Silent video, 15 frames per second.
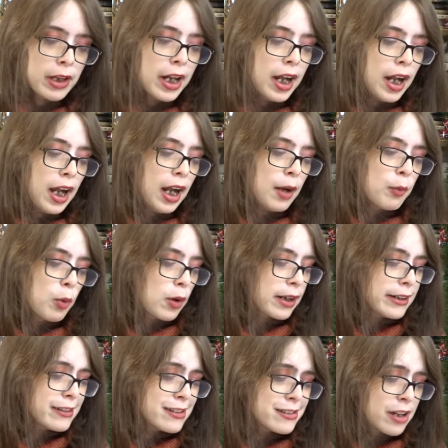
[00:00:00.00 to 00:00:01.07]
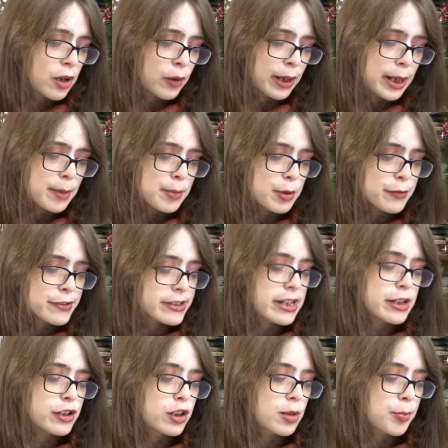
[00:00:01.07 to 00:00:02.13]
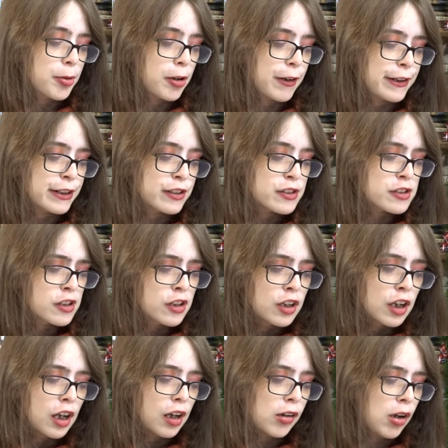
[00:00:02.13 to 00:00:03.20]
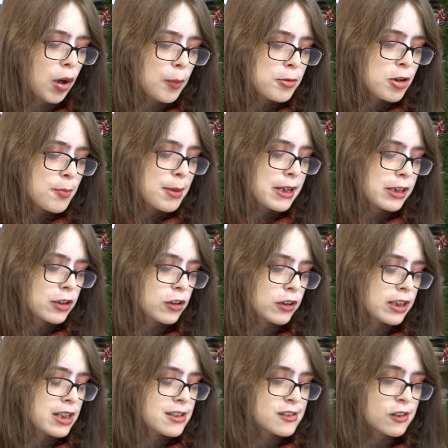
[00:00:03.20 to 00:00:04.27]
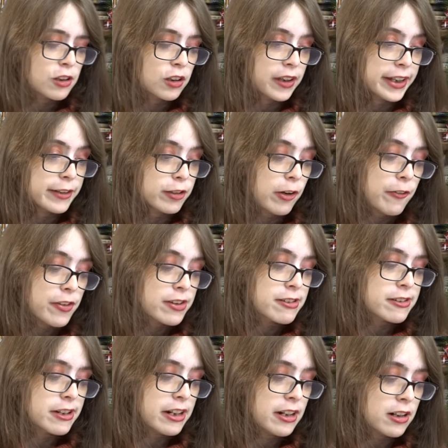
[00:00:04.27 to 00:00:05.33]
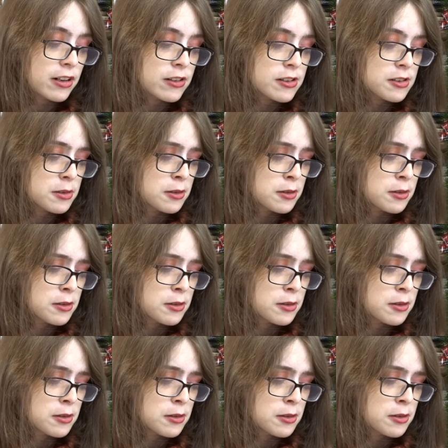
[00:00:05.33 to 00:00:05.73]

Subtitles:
I won't get to tell him you've said your prayers or helped to bake cookies or cleaned off the stairs.